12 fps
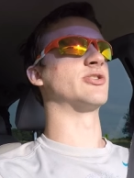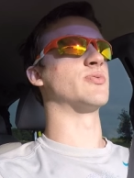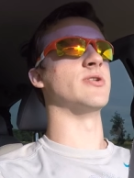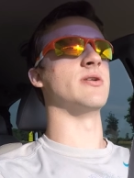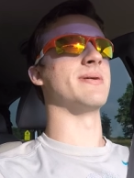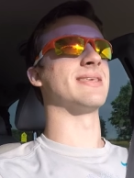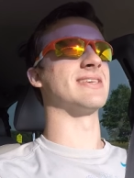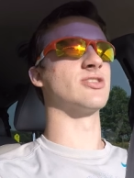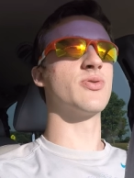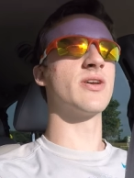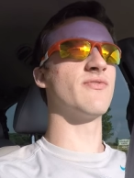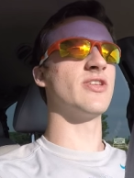just wanted to make this
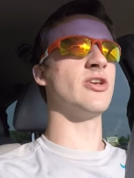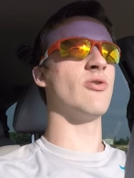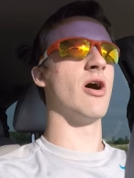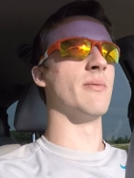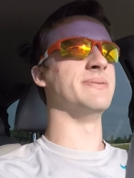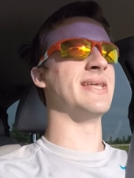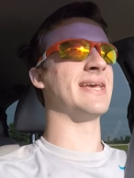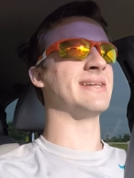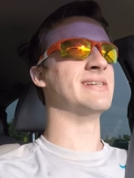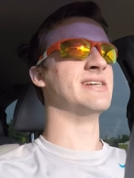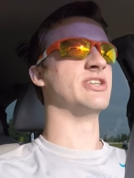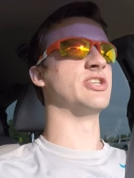quick video update,
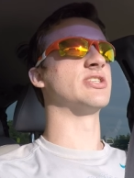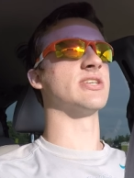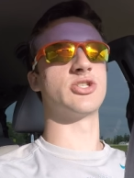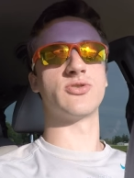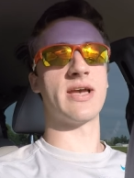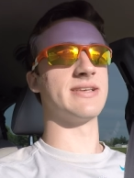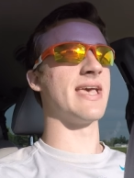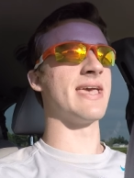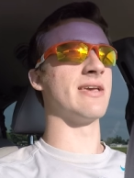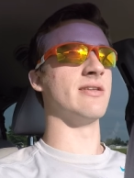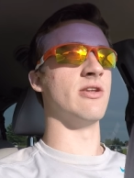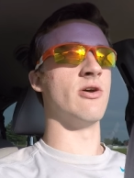just to let you guys,
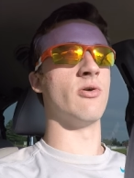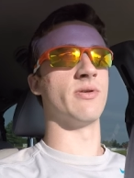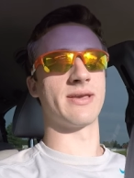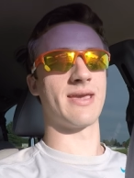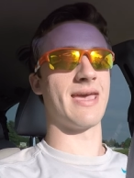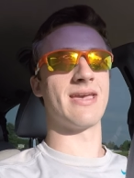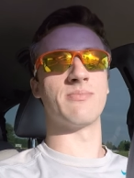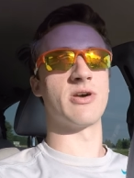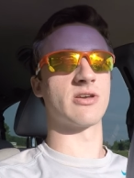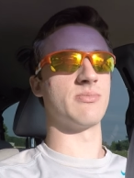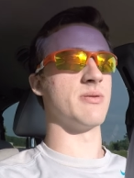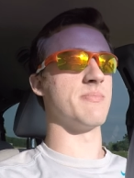hey, know, like, hey, I'm
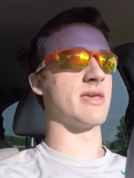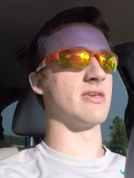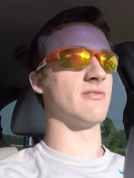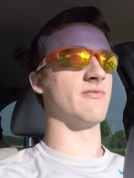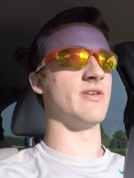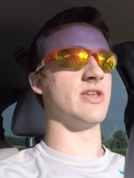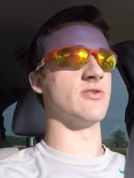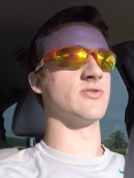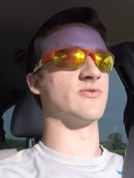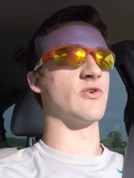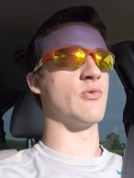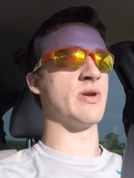not going to be making
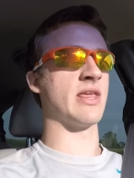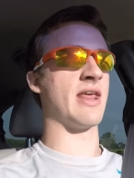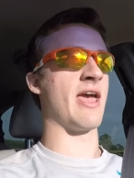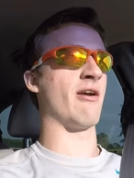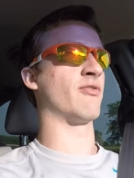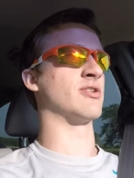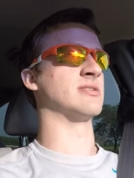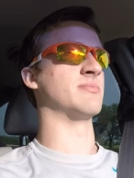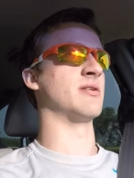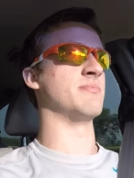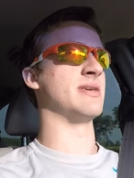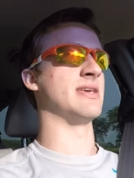videos for a week and a half because I'm
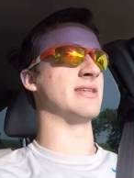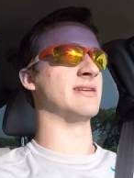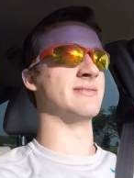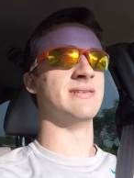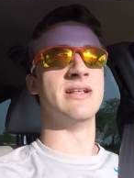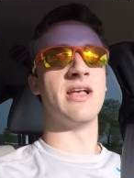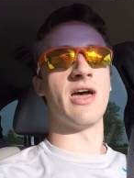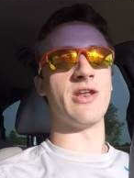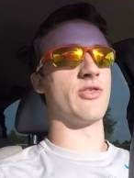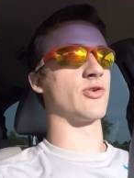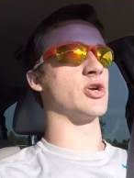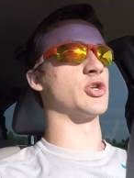going to be in a,
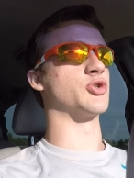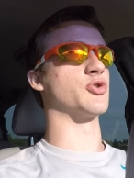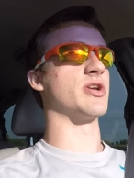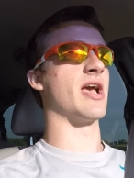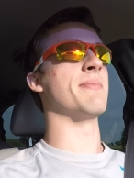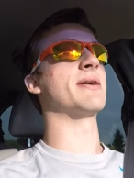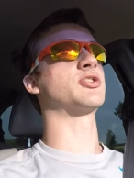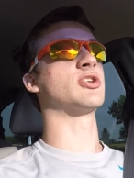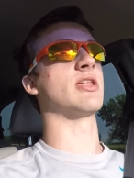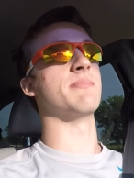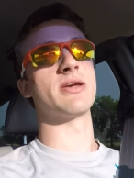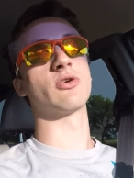another country. I'm actually
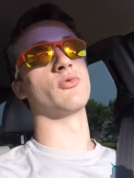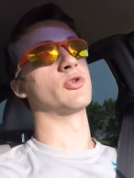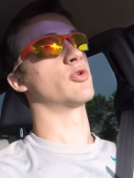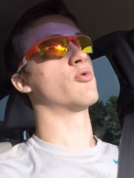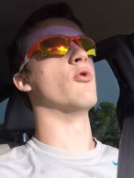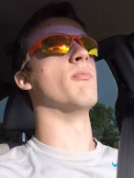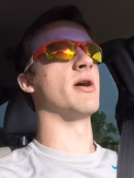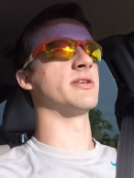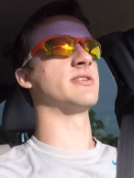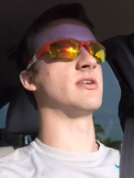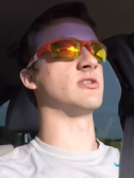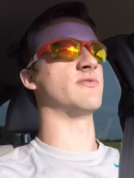going to make a really cool
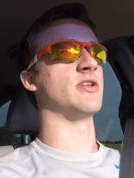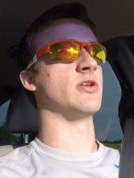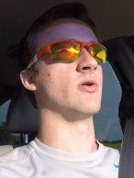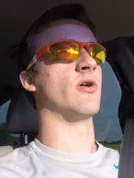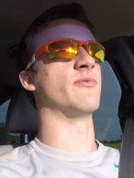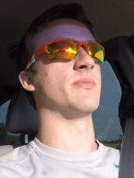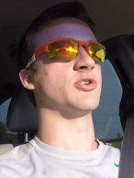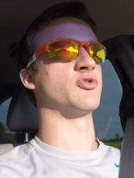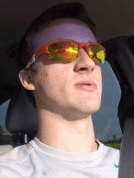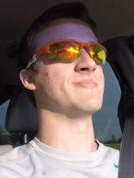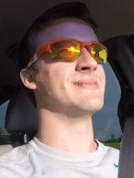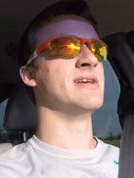montage video of my
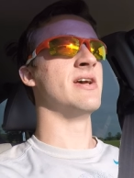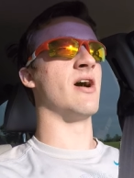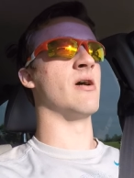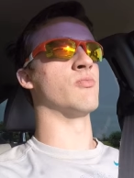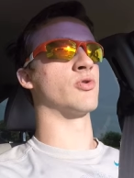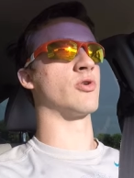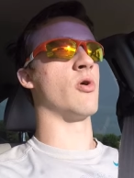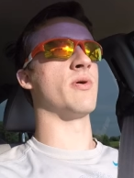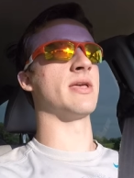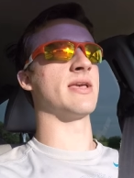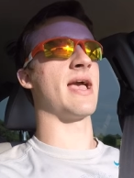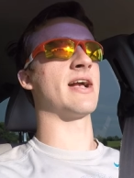trip. Um, we're
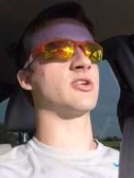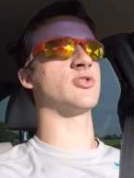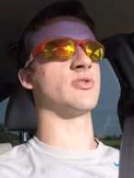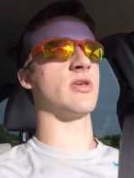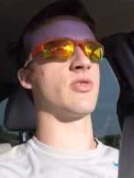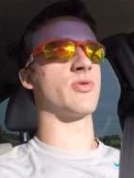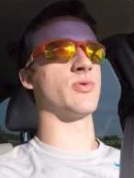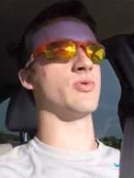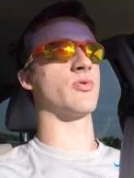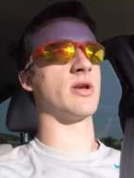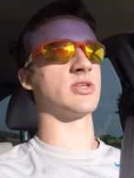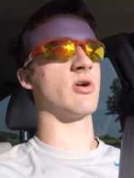going actually through,
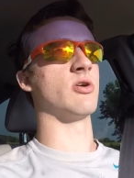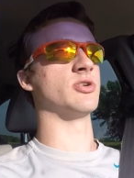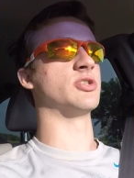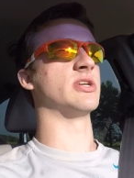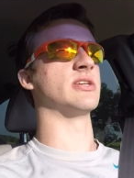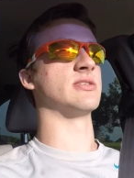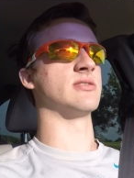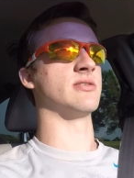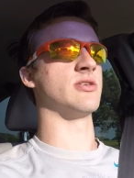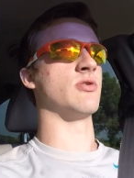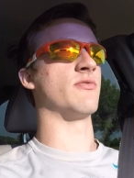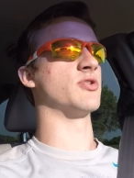Grace College is
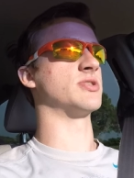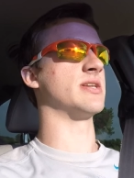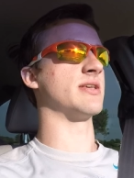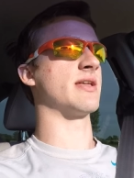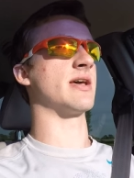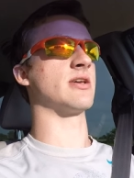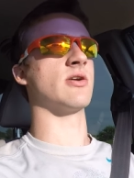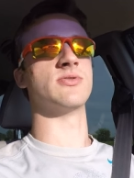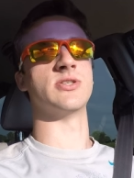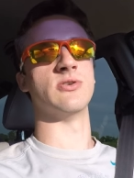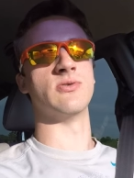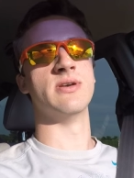the university that I go
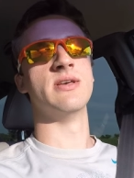to,